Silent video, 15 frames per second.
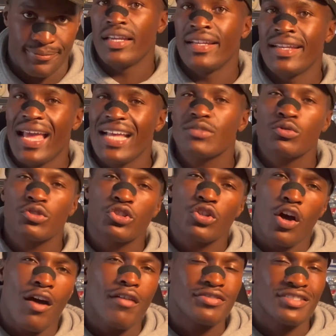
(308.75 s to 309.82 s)
And that's what your
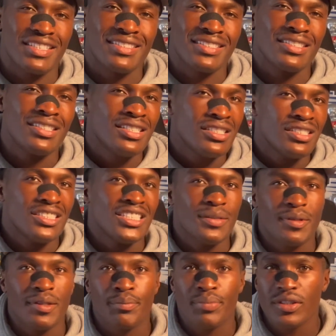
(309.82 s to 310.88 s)
off season should
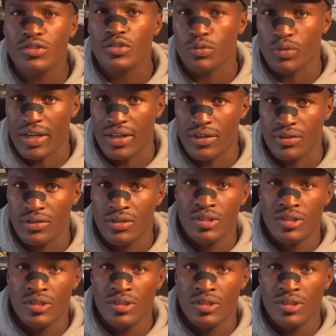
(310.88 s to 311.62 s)
be built around.